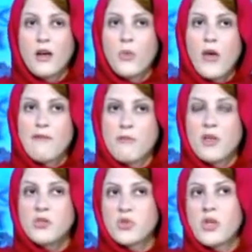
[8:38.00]
We have a
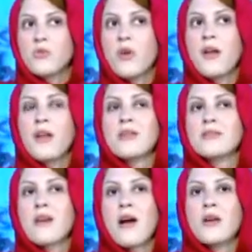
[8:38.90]
mantra in writing
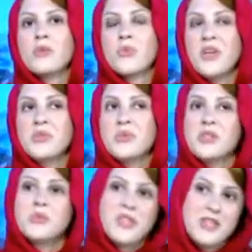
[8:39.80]
is that read,
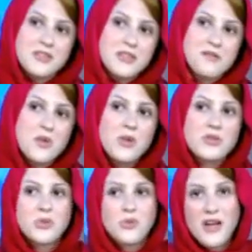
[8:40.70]
read, read. If you
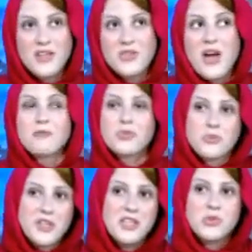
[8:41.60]
want to write, you have to
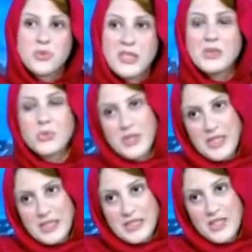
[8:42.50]
read, read,
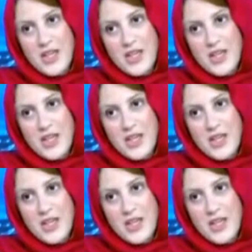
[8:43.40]
read.